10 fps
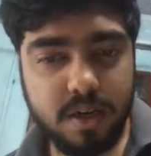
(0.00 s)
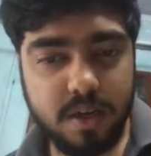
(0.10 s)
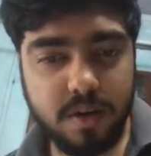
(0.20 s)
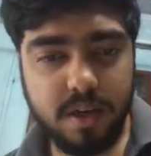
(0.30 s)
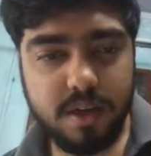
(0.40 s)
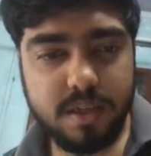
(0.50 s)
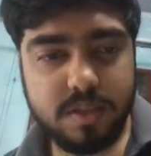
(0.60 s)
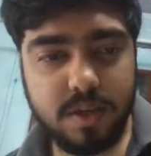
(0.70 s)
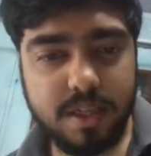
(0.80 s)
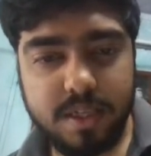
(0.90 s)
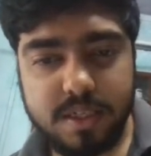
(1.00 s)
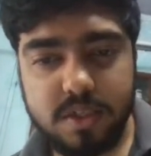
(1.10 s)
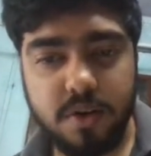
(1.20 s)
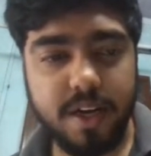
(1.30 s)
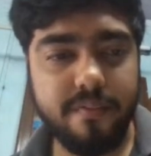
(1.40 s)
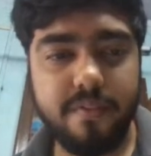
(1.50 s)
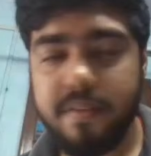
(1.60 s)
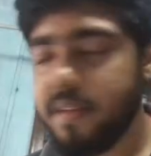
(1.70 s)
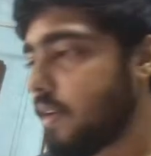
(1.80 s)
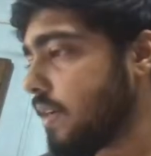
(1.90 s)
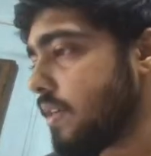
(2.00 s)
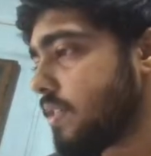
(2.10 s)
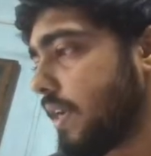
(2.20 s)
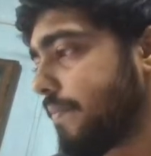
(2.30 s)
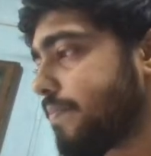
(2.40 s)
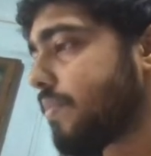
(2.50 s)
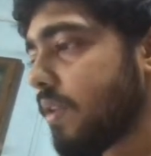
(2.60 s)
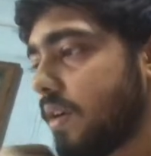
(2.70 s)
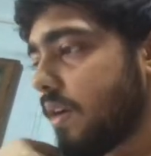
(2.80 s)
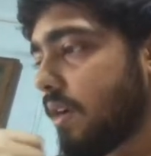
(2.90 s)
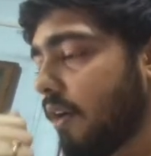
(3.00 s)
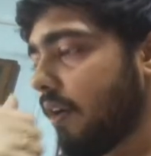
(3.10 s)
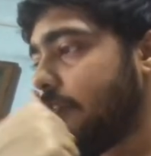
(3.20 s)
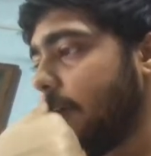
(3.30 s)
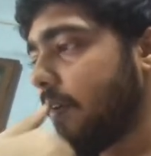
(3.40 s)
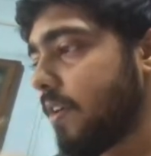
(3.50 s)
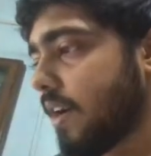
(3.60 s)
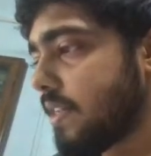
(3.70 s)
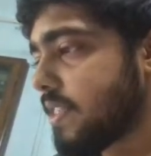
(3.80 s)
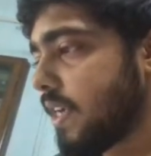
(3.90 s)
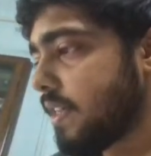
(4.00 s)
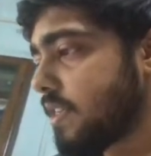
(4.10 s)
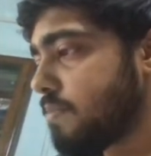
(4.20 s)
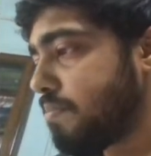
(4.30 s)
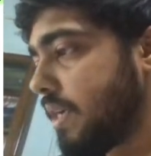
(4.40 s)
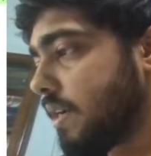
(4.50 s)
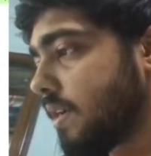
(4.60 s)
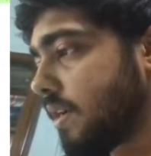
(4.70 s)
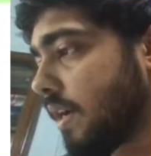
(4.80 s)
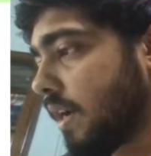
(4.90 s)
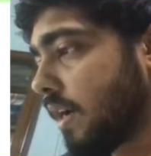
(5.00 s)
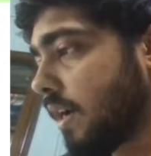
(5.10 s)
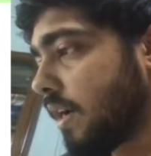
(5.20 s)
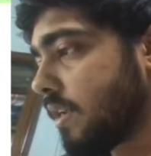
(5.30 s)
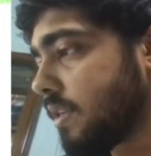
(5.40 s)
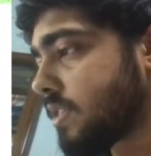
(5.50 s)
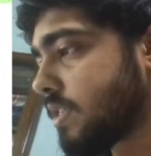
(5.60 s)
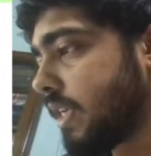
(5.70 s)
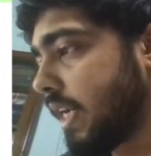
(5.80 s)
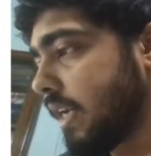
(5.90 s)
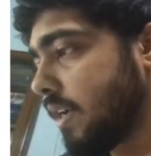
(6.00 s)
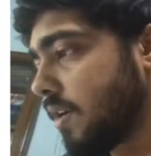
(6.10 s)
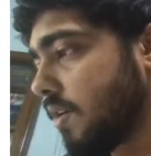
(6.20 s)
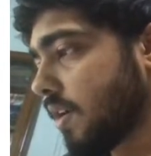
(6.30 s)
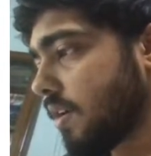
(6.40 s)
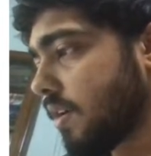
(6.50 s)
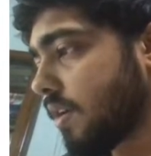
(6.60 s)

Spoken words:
Okay, so I think this is good enough. See, now if you're going to consider this this D, okay,